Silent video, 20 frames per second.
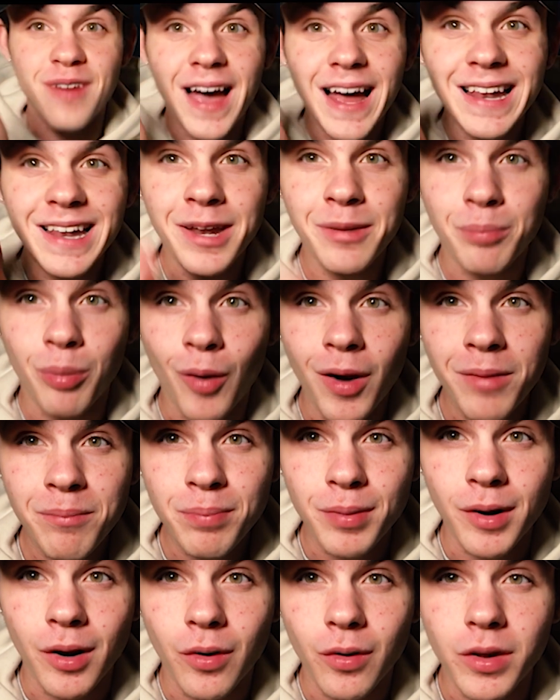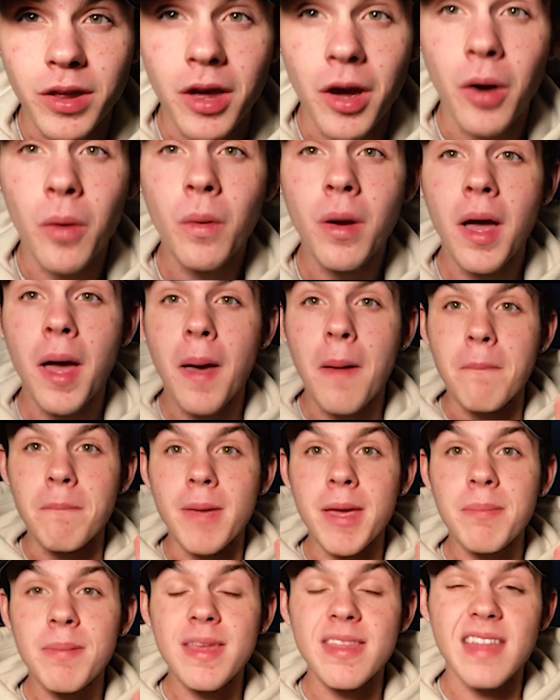Valid point, Pinocchio.
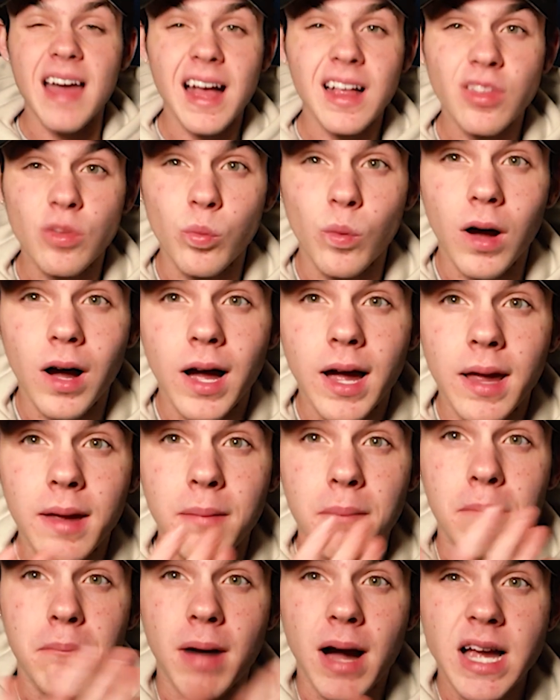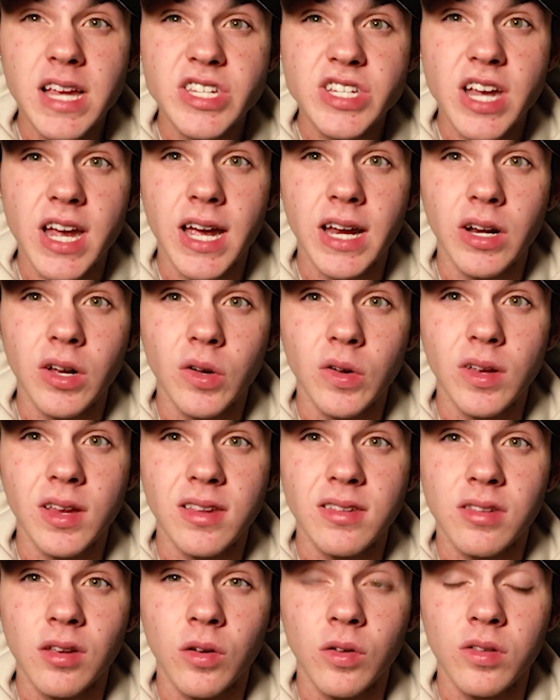Maybe that's why my channel
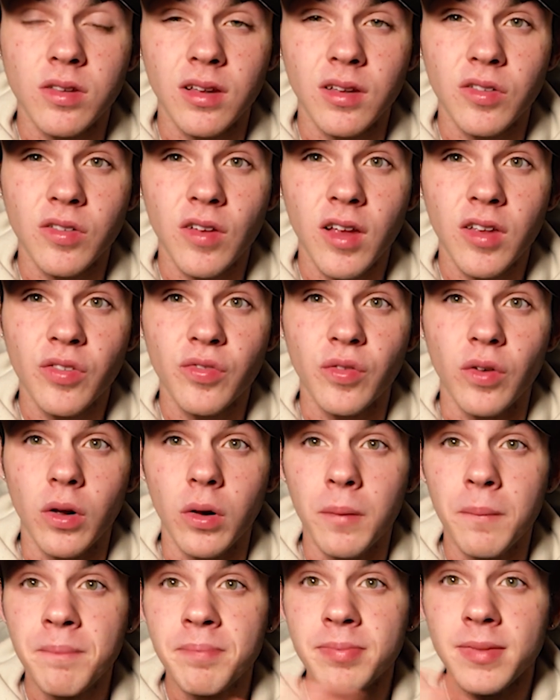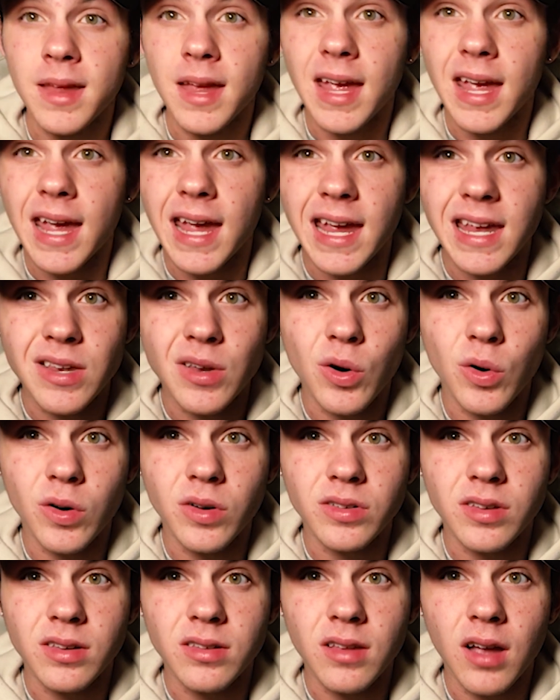is so successful and
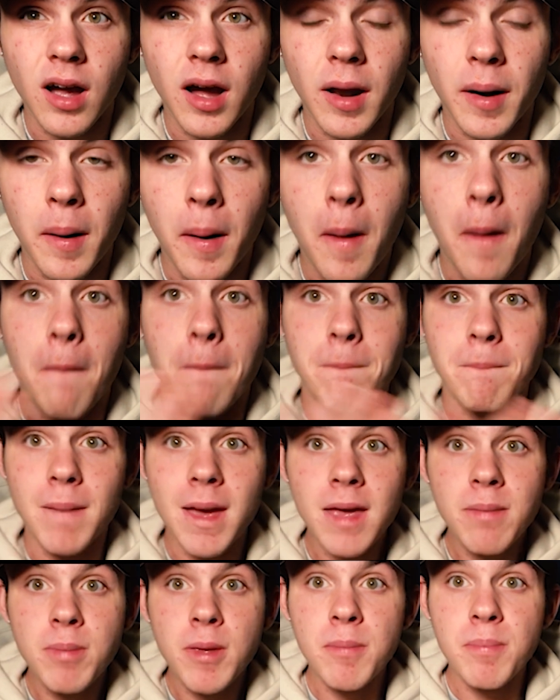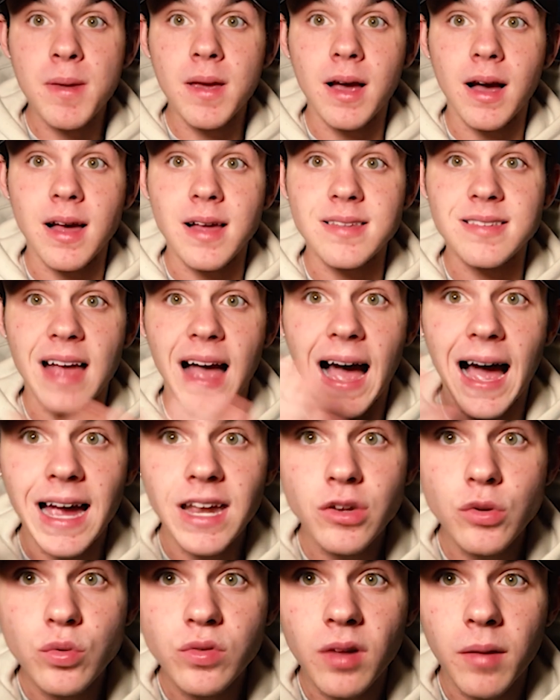yours is not. Maybe because I
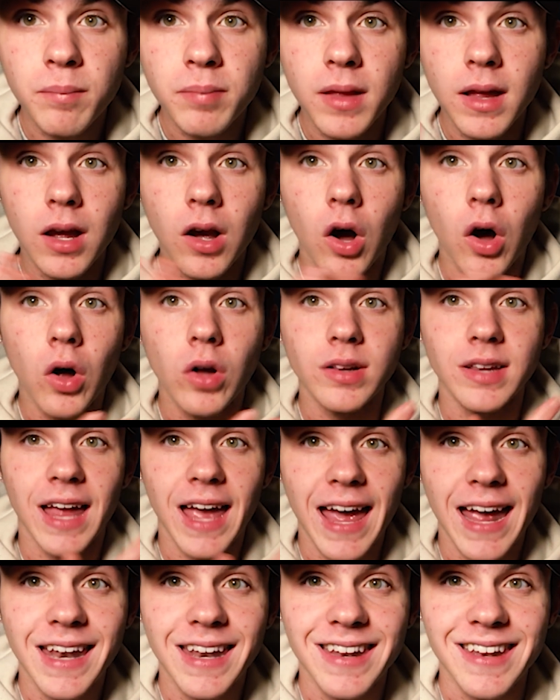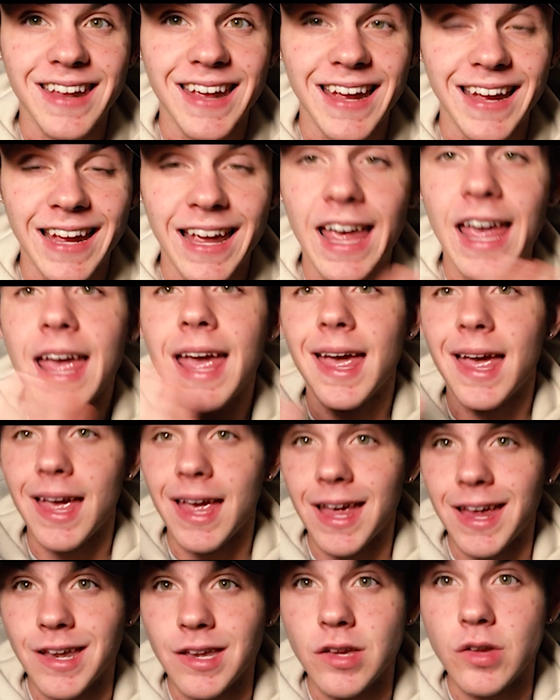do something called editing
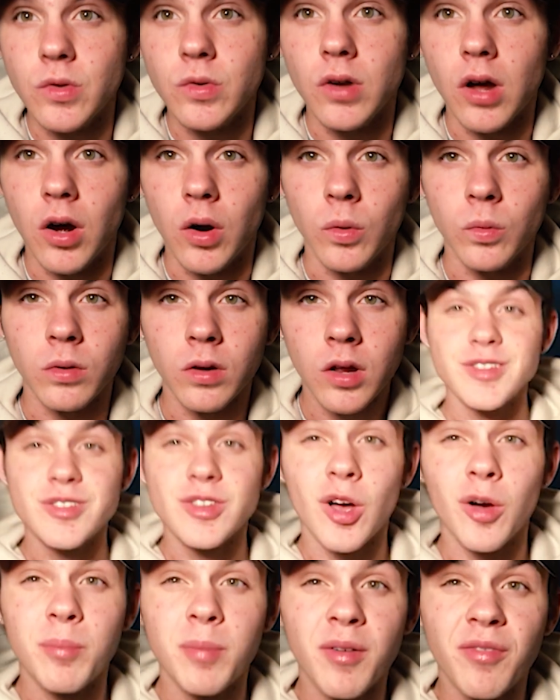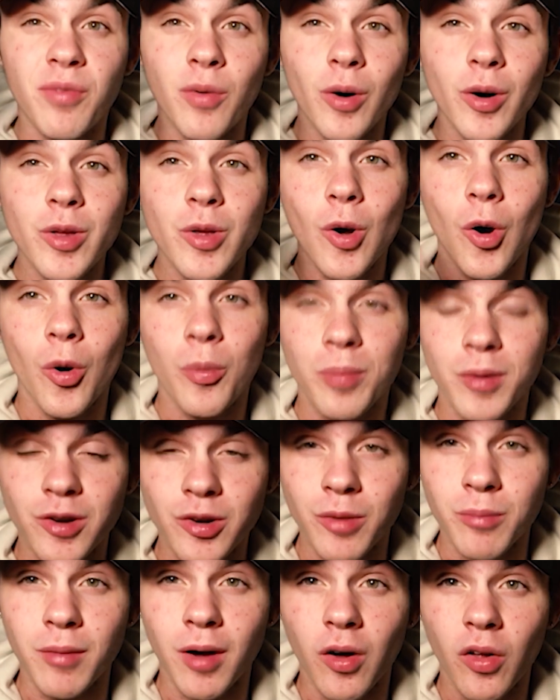and you don't. So before you open
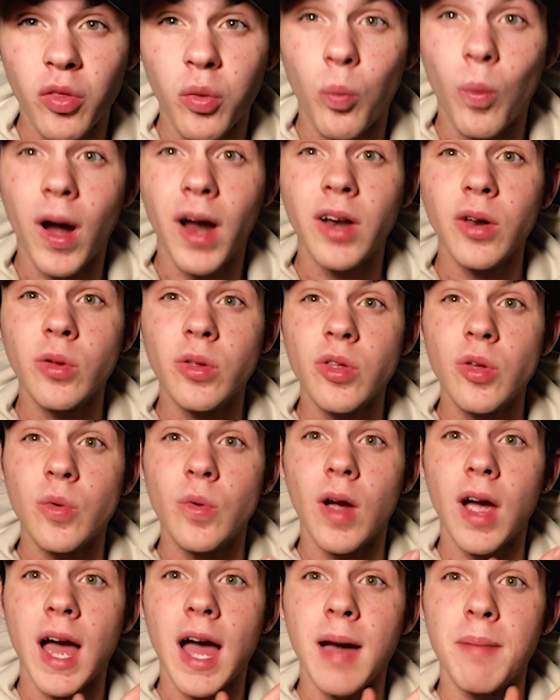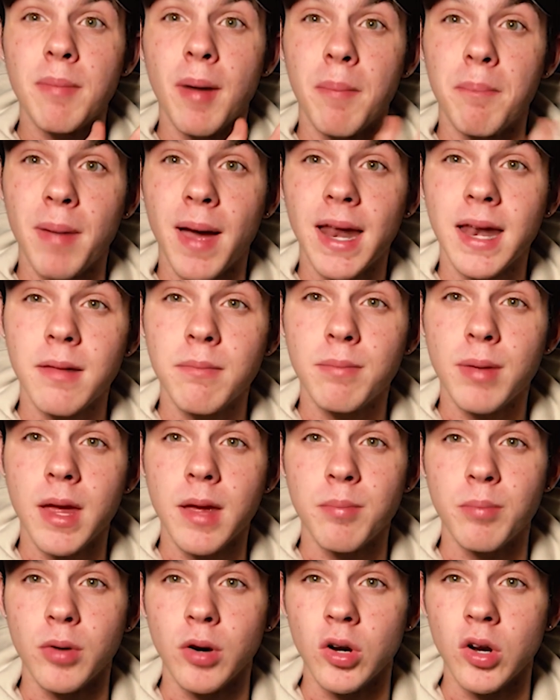your mouth, why don't you grab a pen and
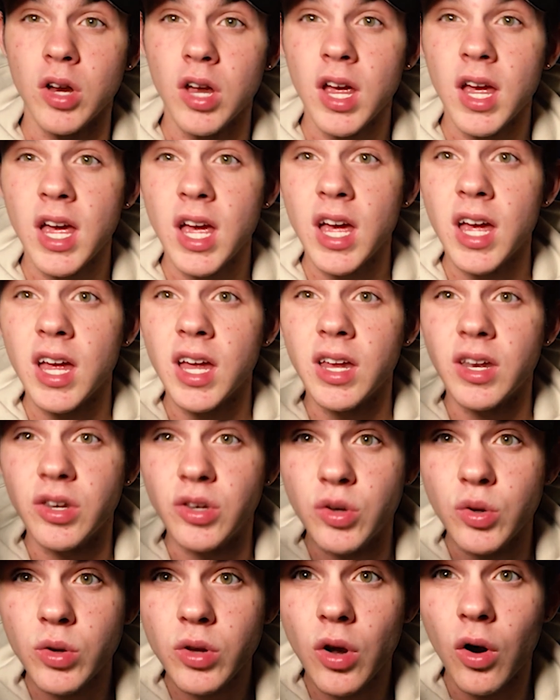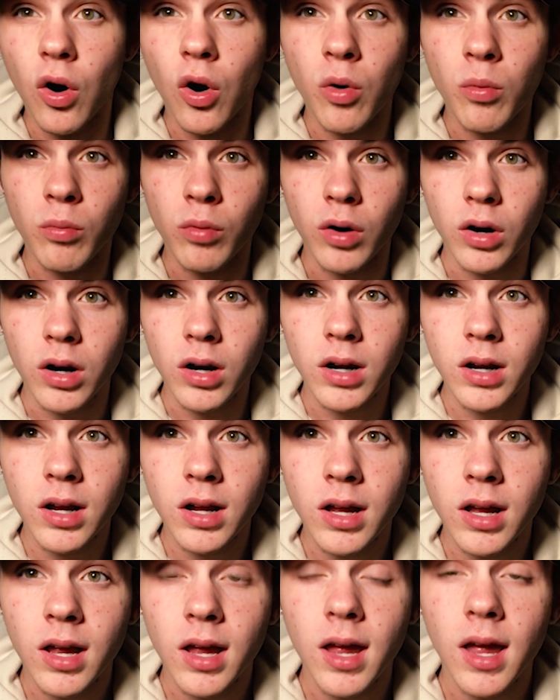paper, do your homework,
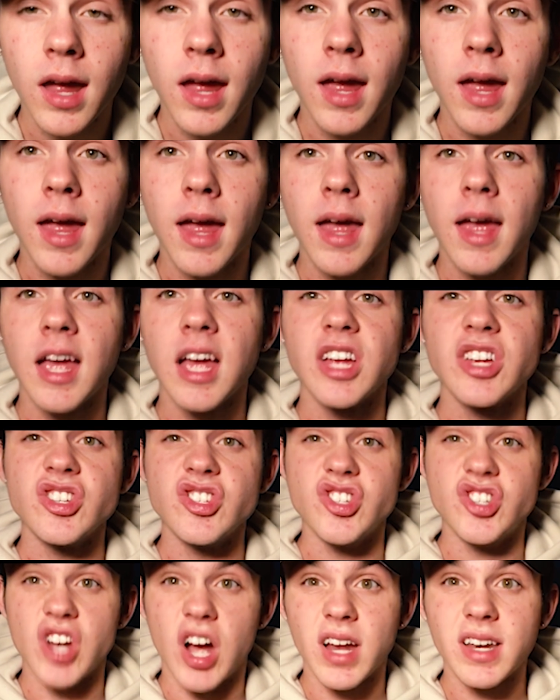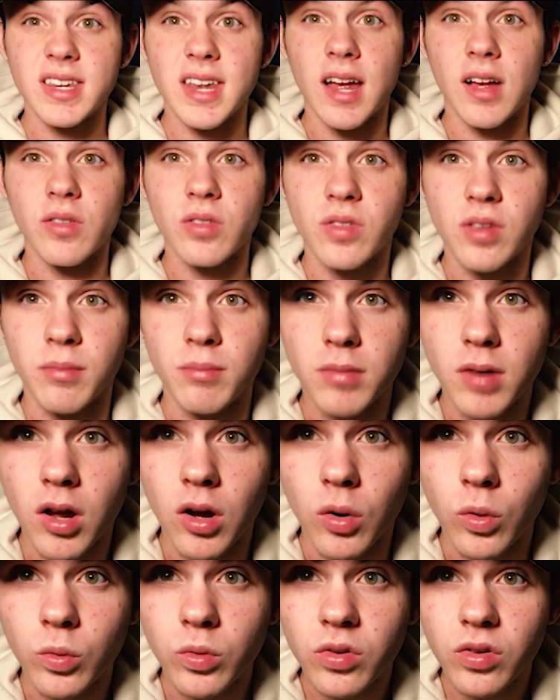jot down some
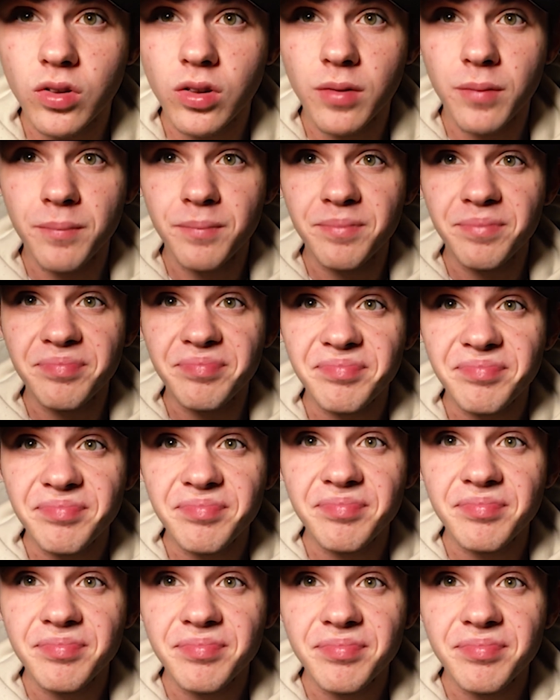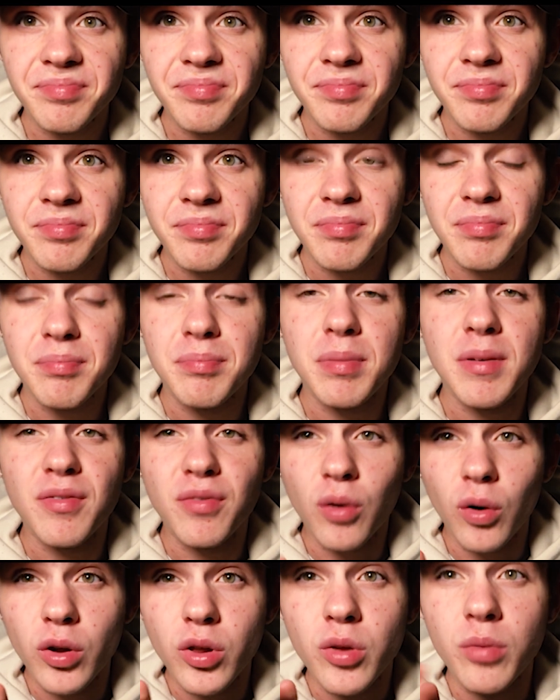notes
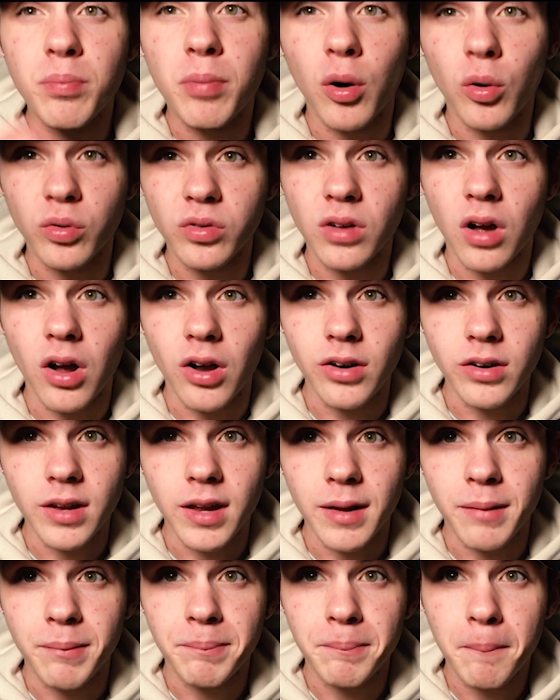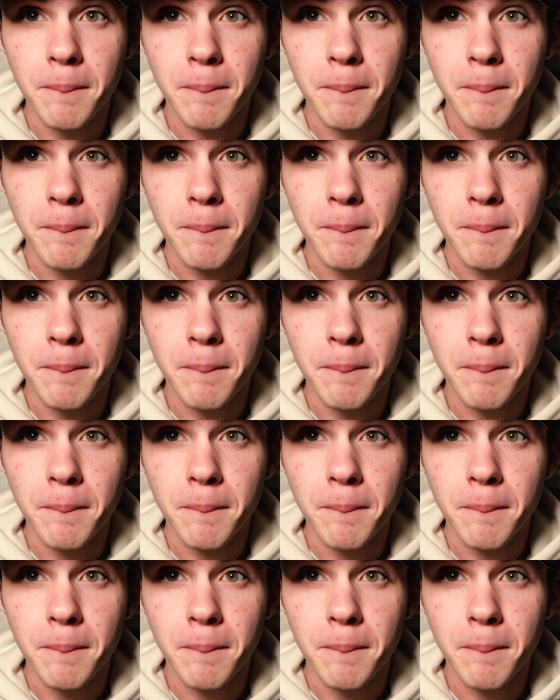before you post content.